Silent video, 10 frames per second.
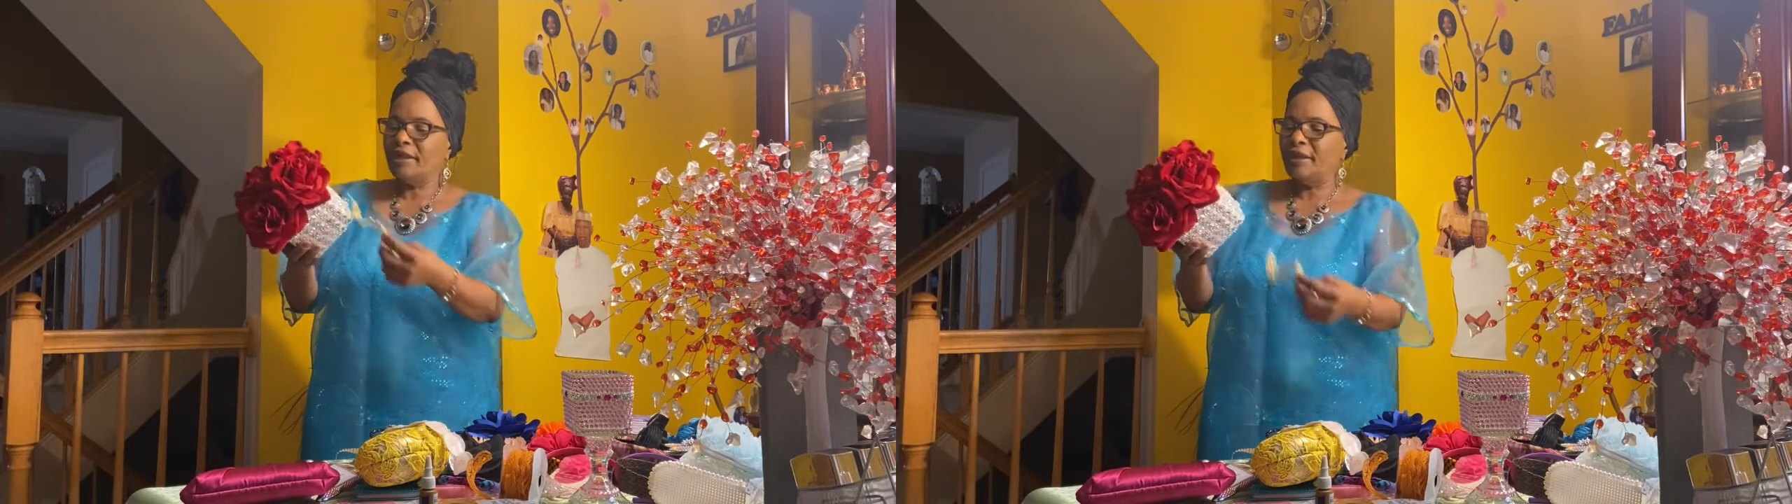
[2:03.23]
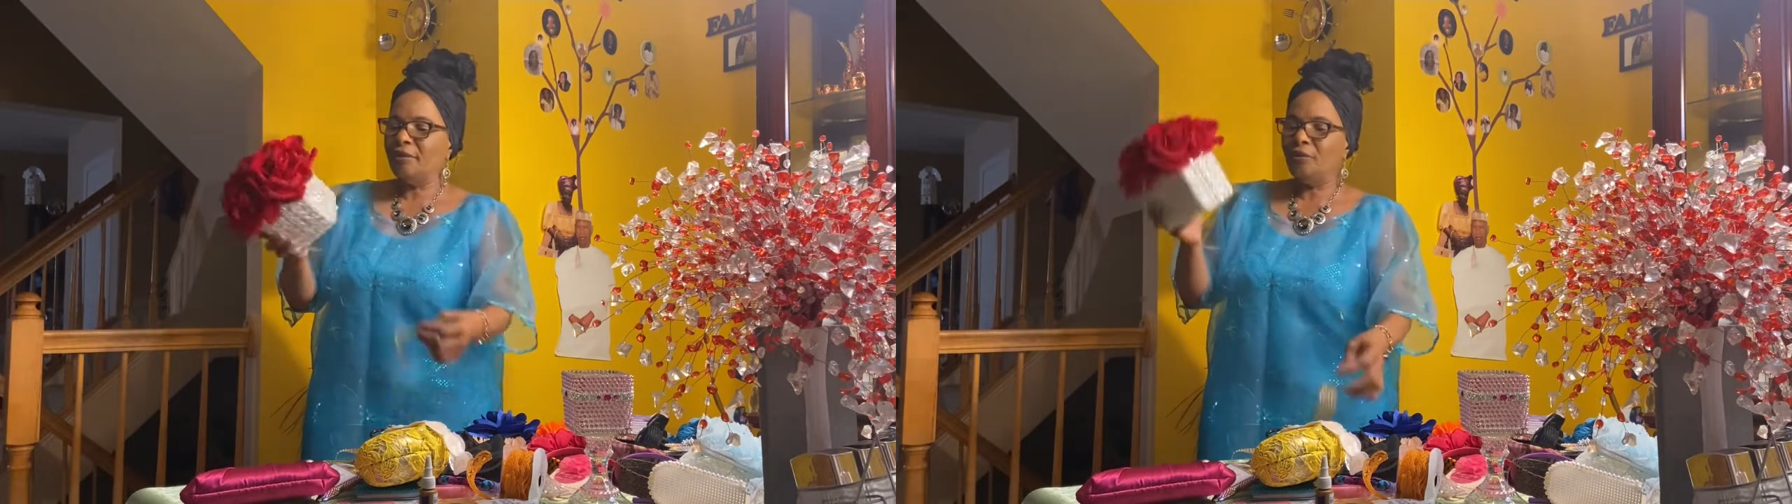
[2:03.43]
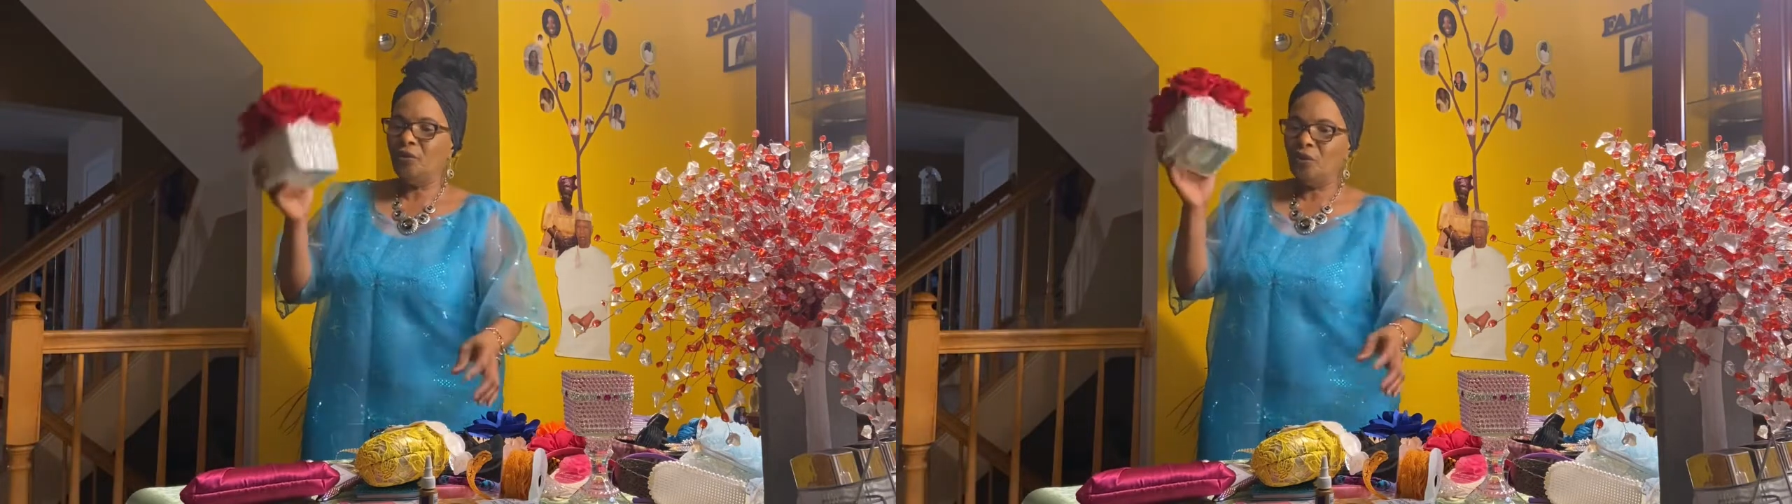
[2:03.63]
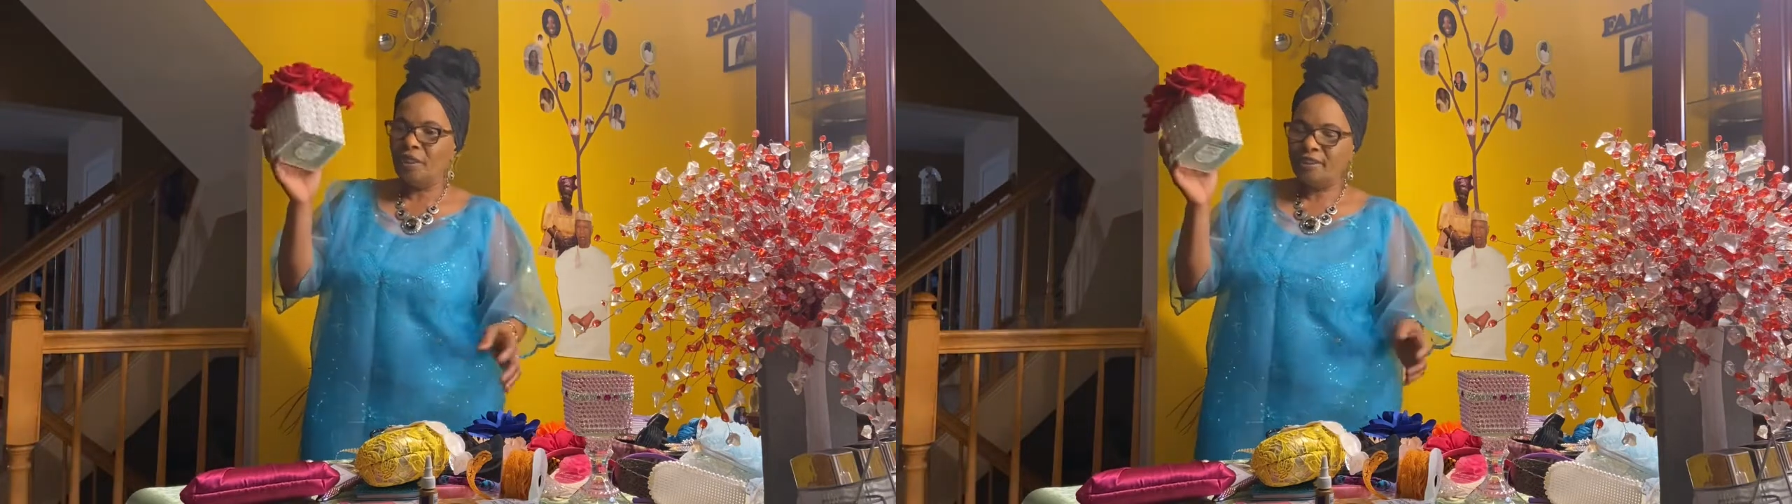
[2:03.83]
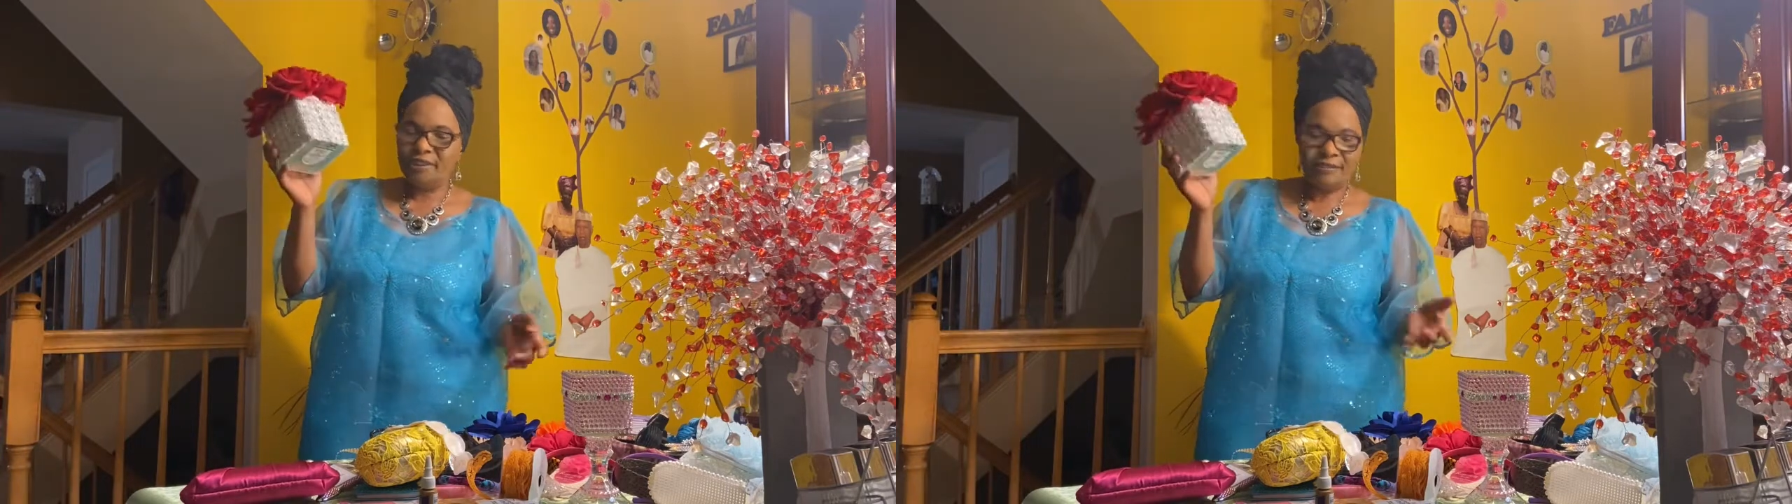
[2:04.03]
and glue
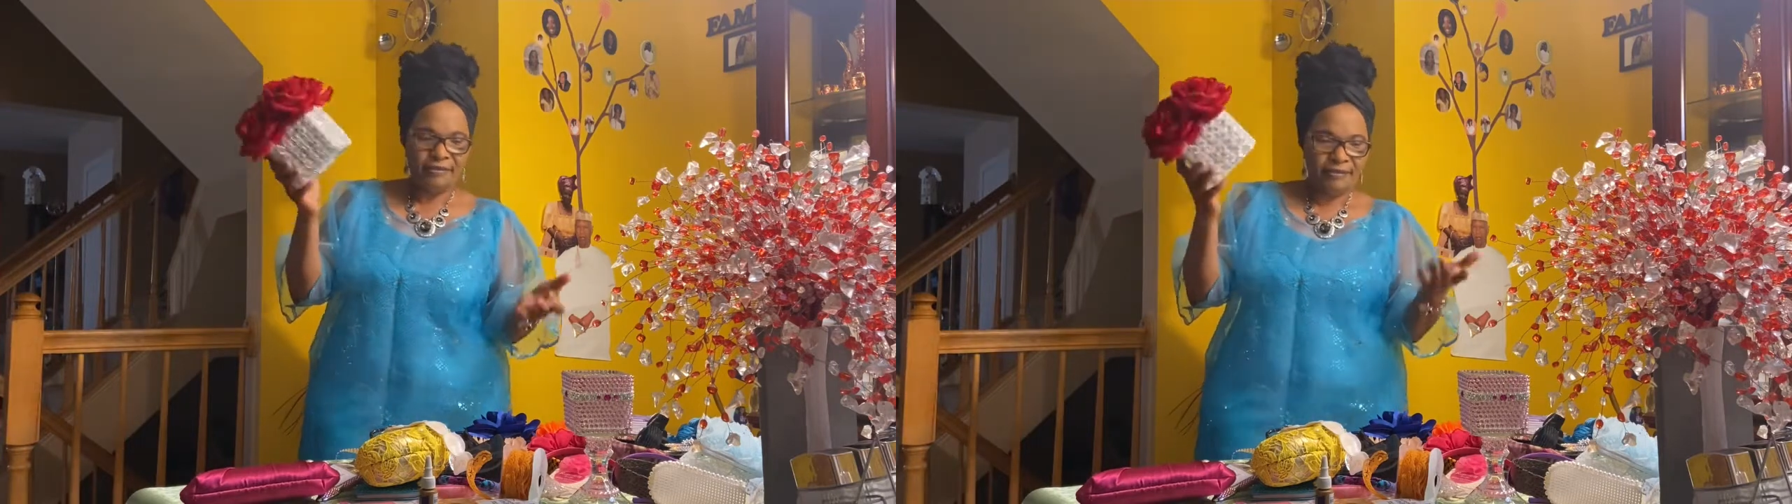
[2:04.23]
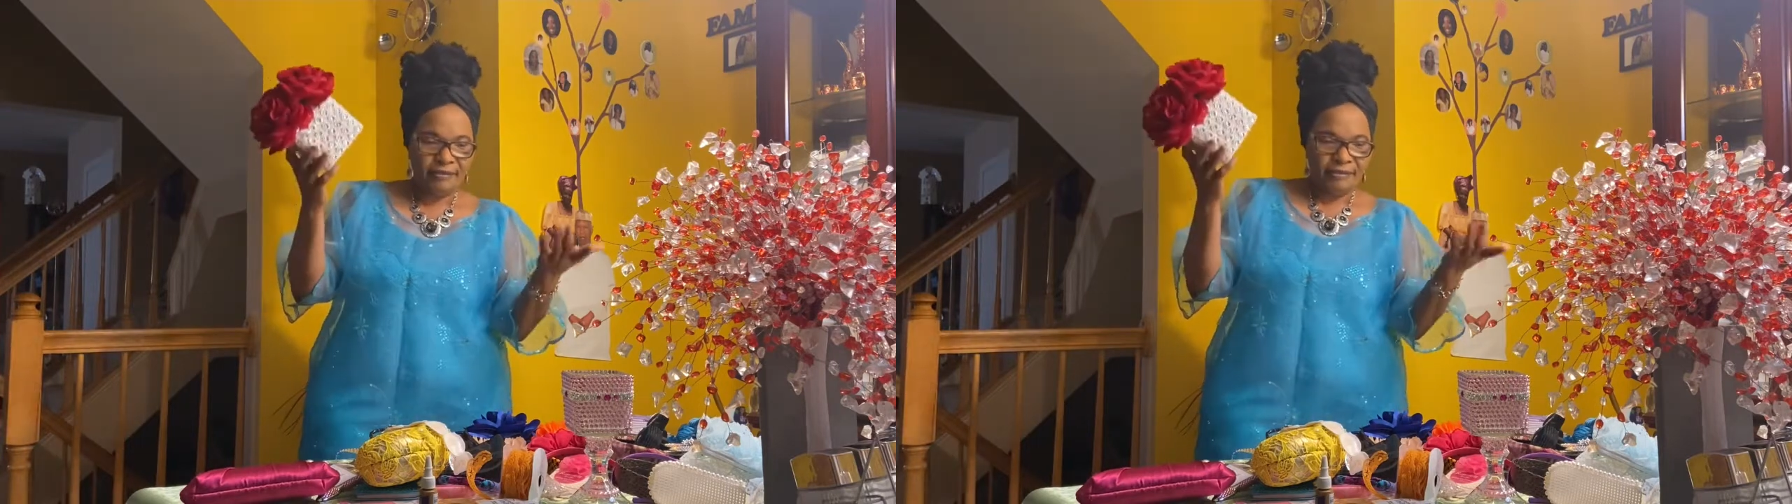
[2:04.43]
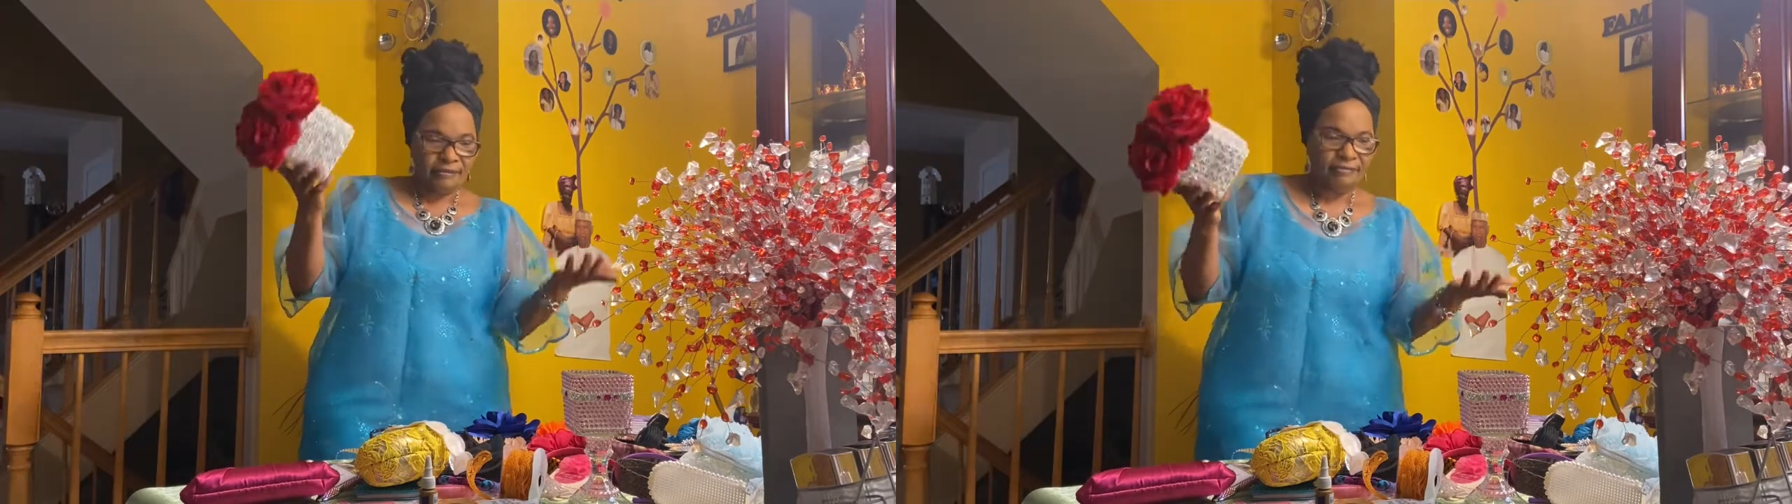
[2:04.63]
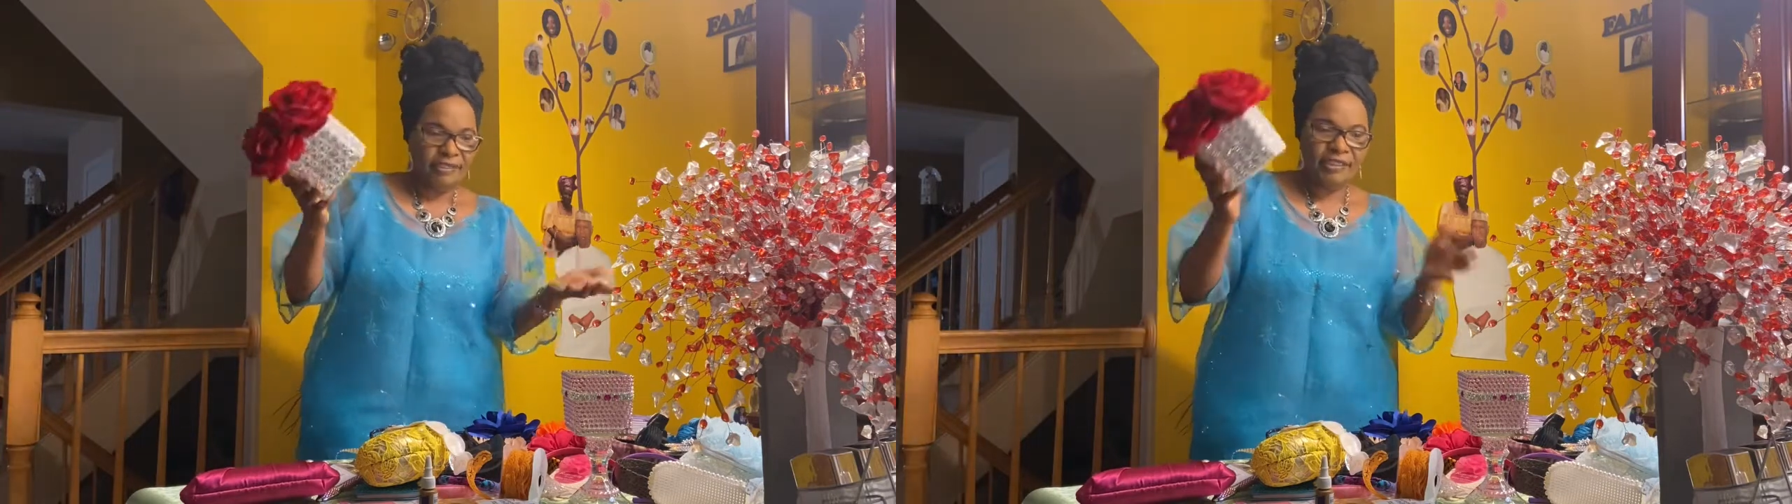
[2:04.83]
it. This